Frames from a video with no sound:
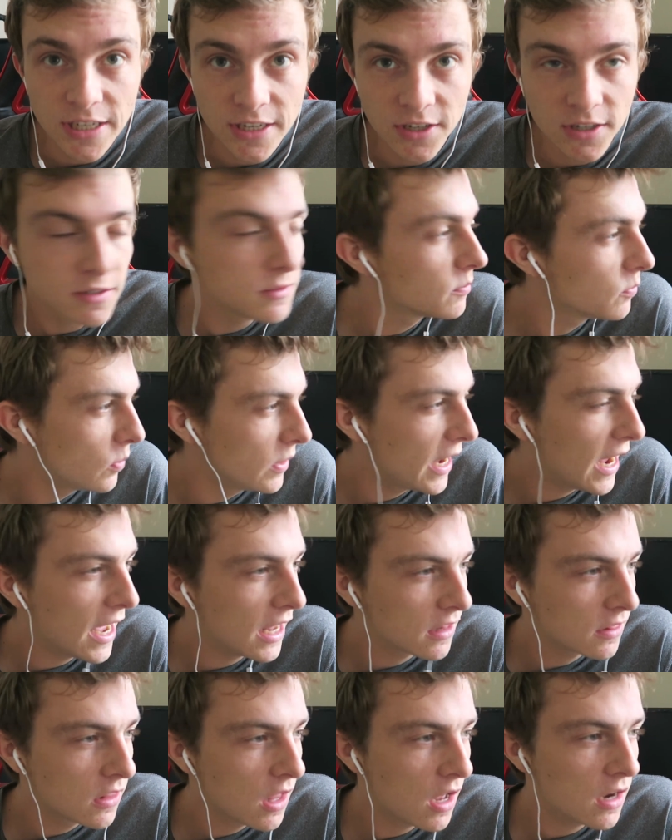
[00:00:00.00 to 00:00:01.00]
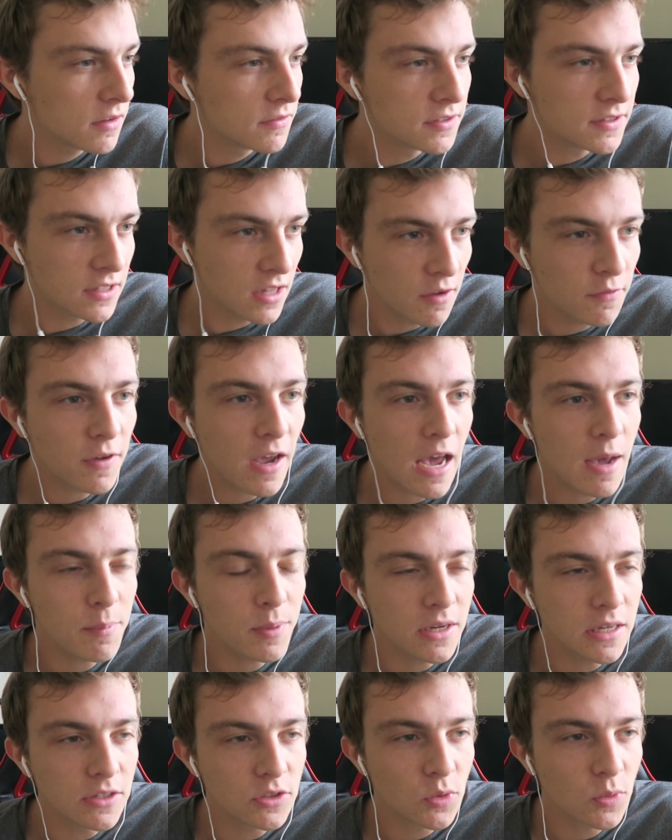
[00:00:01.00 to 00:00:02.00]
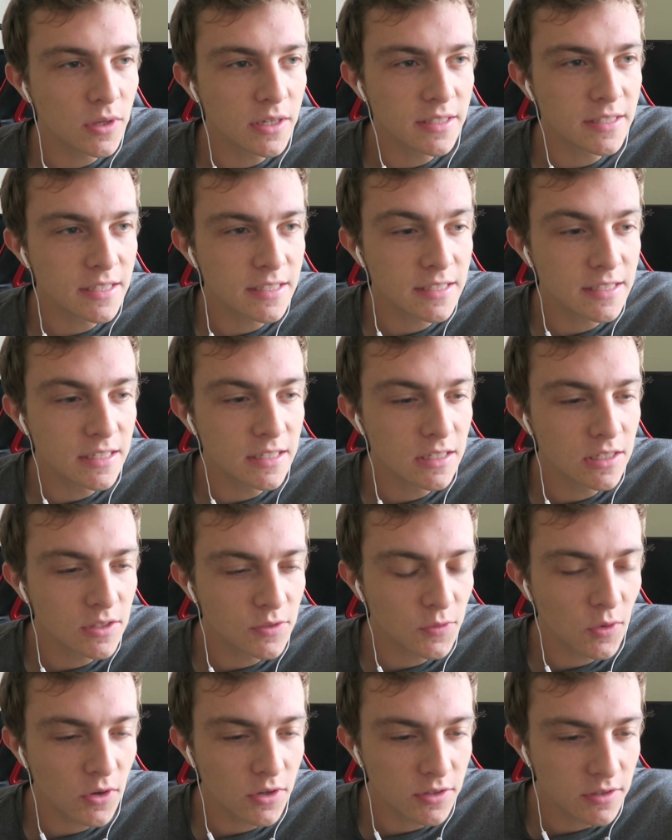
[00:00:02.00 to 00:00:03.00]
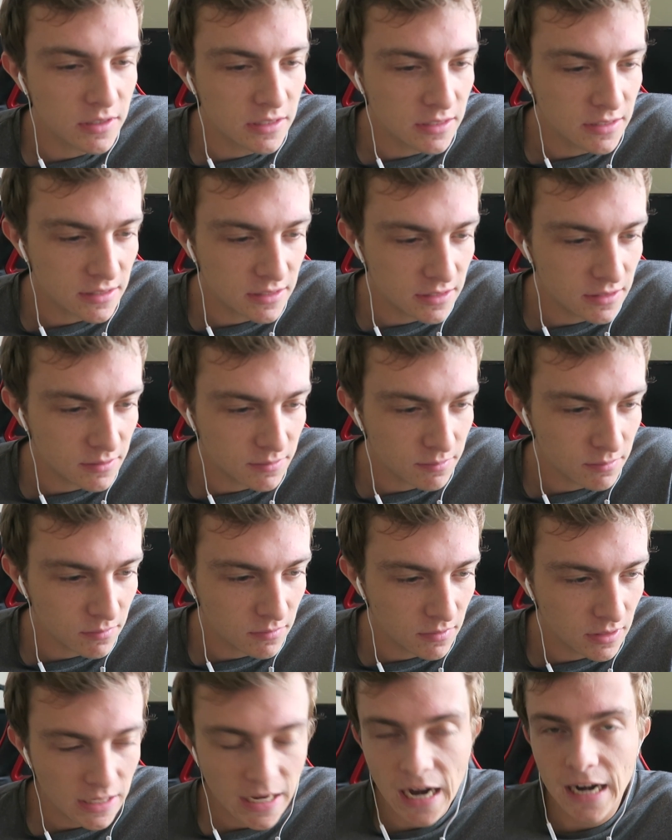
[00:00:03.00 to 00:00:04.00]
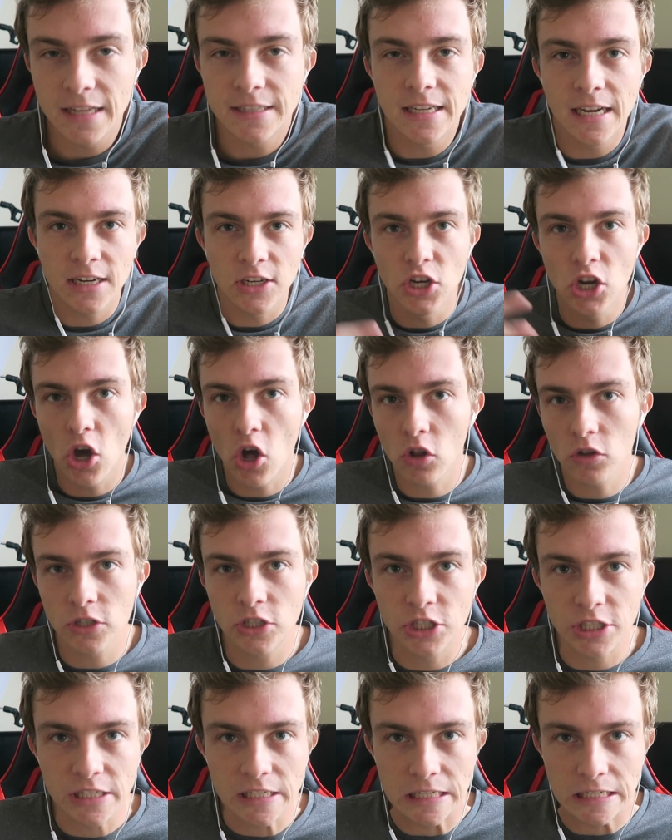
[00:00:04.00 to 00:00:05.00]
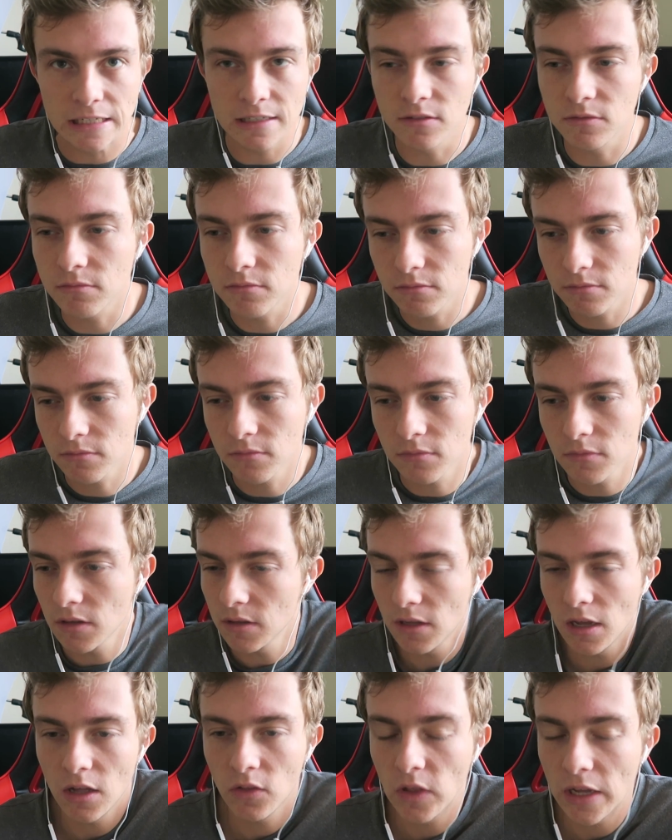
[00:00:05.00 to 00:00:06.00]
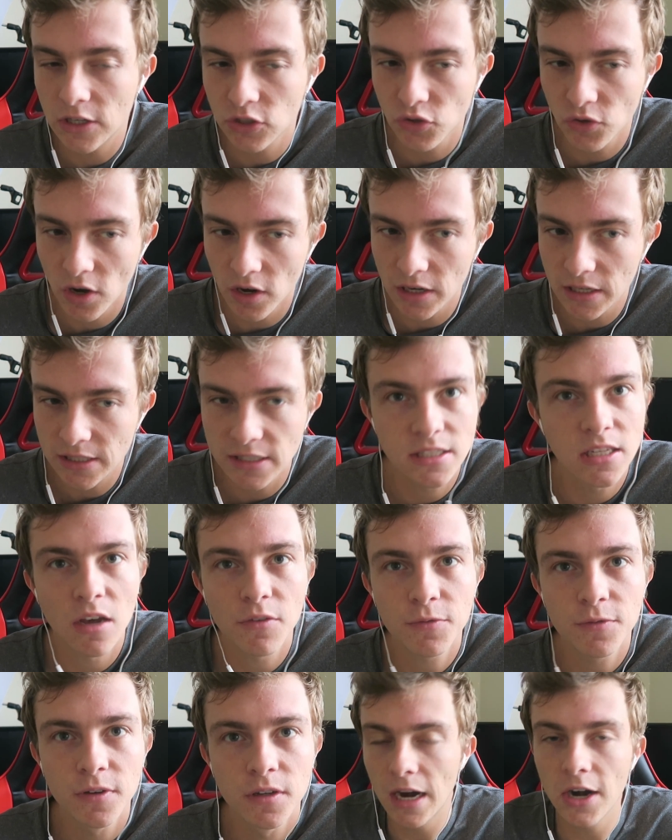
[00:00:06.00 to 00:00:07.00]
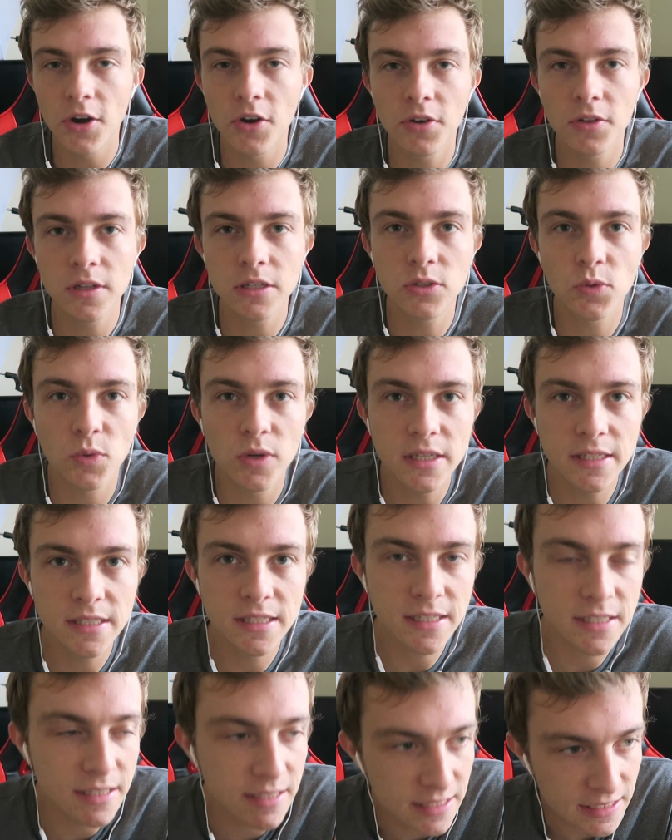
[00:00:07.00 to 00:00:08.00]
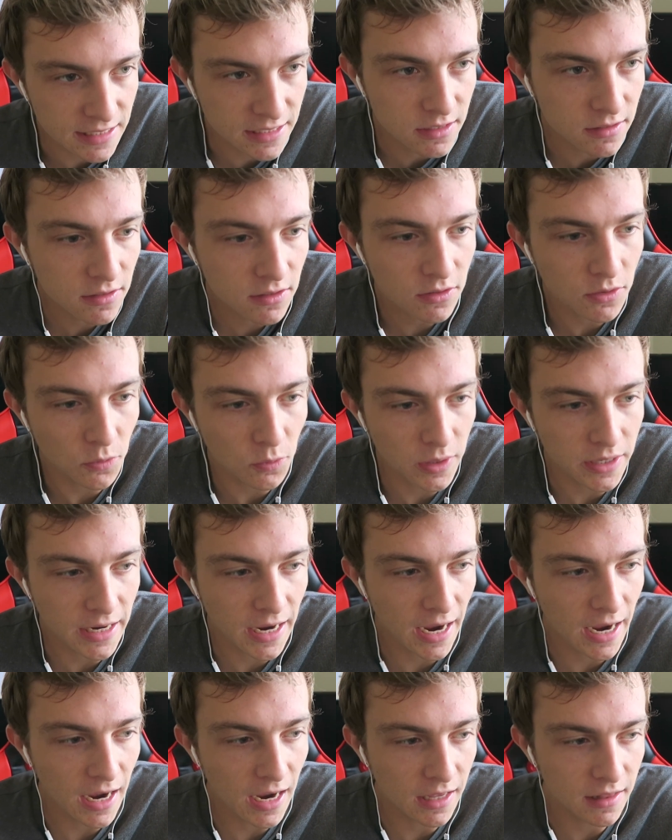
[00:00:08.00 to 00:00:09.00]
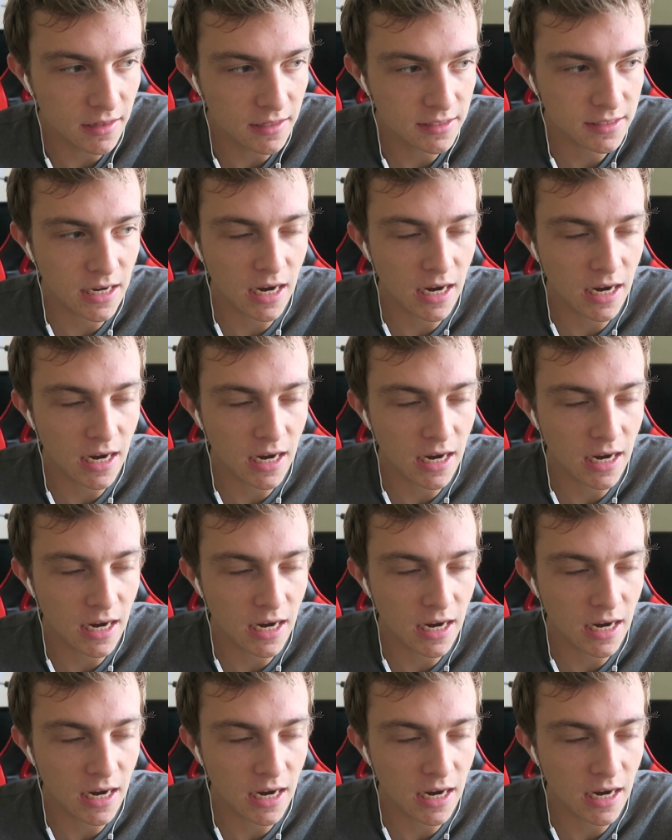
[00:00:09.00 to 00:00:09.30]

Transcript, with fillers: year we had a lot of stuff happen in 2016 as far as the kind of technology and electronic stuff. Kind of early 2016, we had this